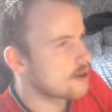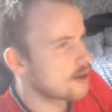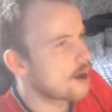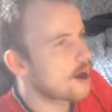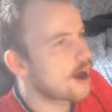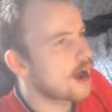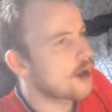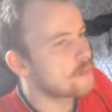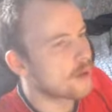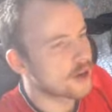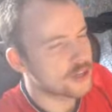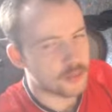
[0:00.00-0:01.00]
how
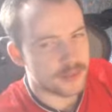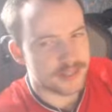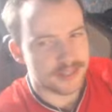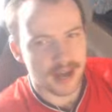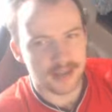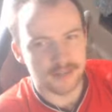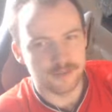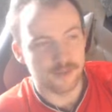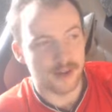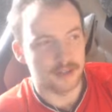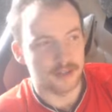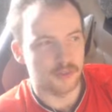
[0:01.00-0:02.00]
much are we gagging for
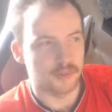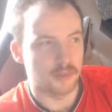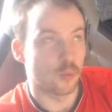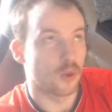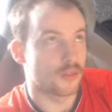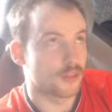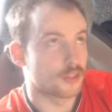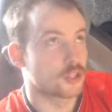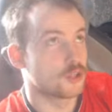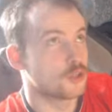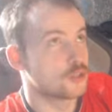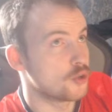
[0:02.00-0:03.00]
value that we want the
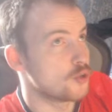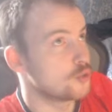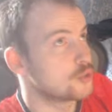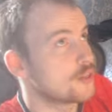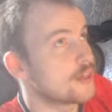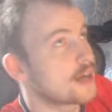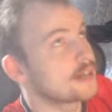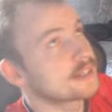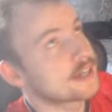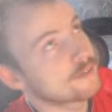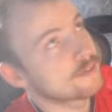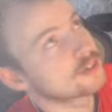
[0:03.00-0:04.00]
2/2 to then
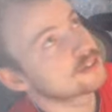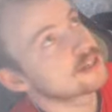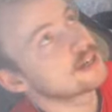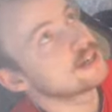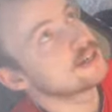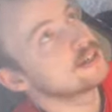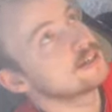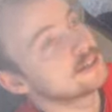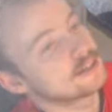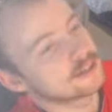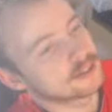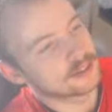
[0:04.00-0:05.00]
give us a
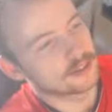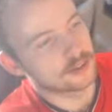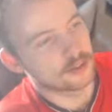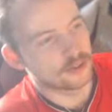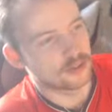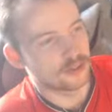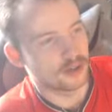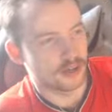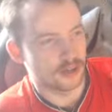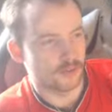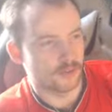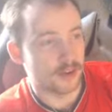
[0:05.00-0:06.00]

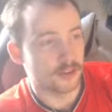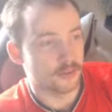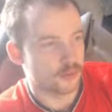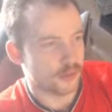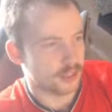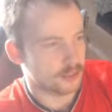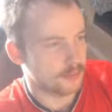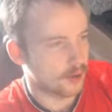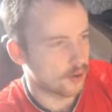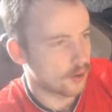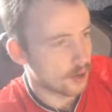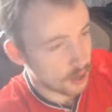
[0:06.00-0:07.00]
random drink
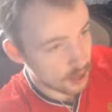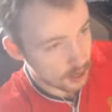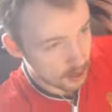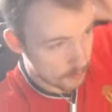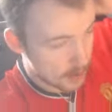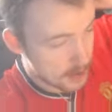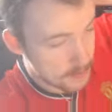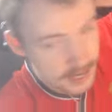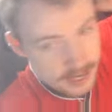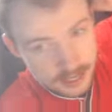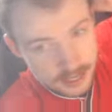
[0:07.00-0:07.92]
spell? Maybe